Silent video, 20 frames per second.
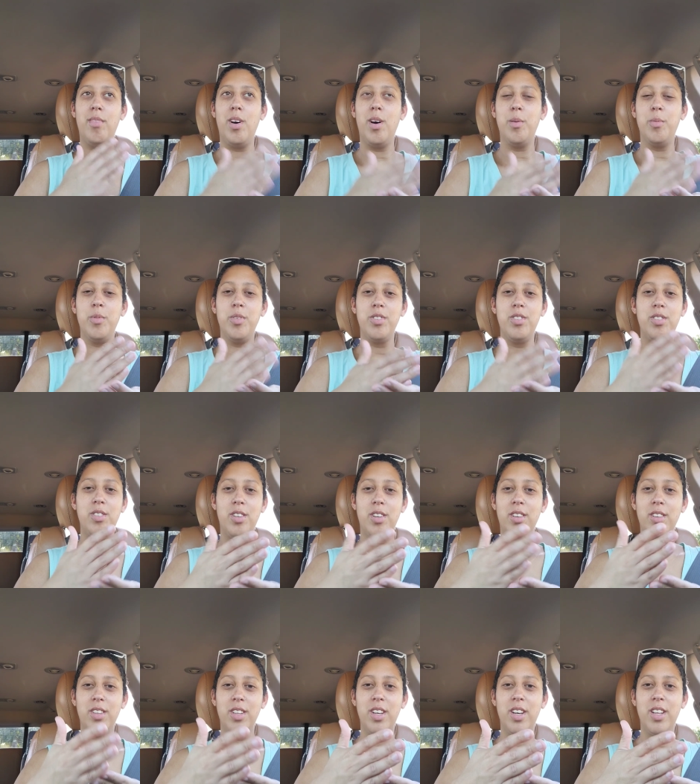almost
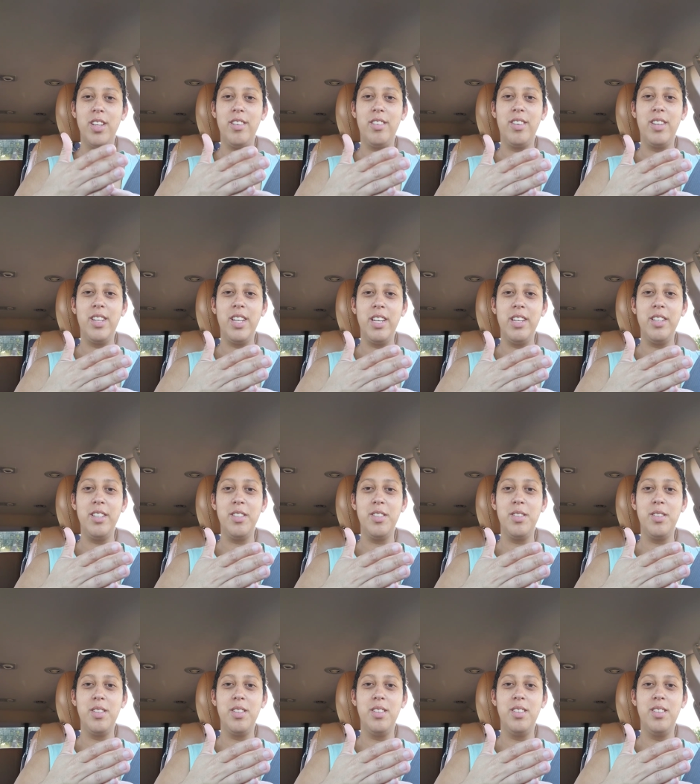all the other
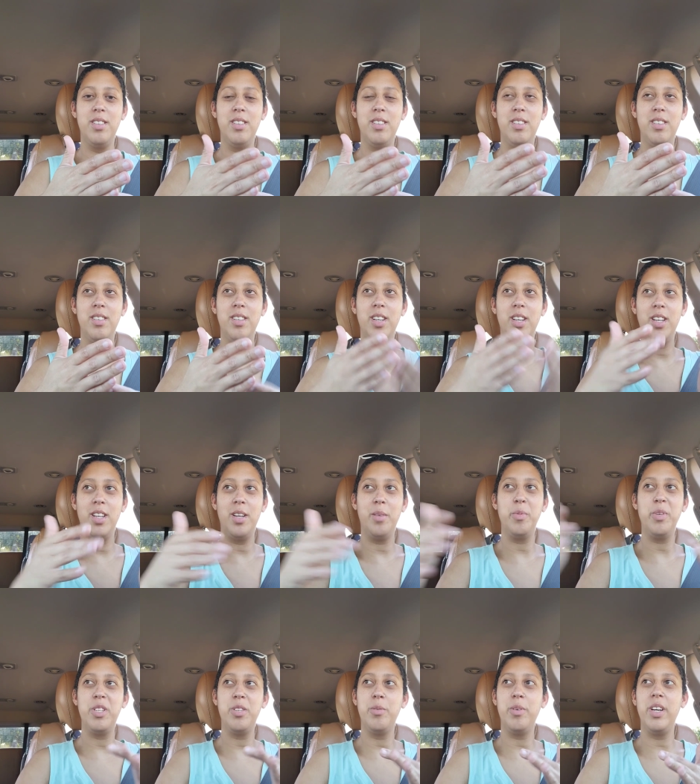days in
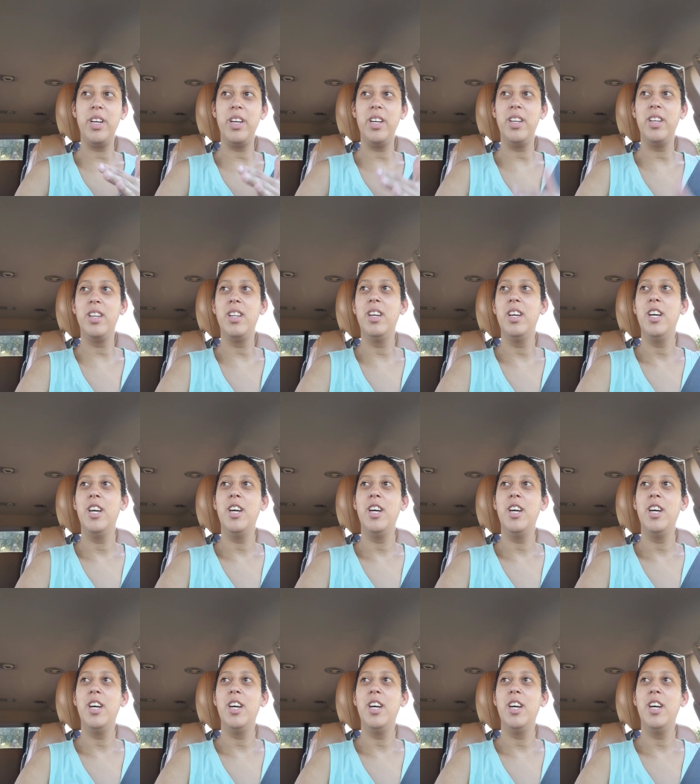between.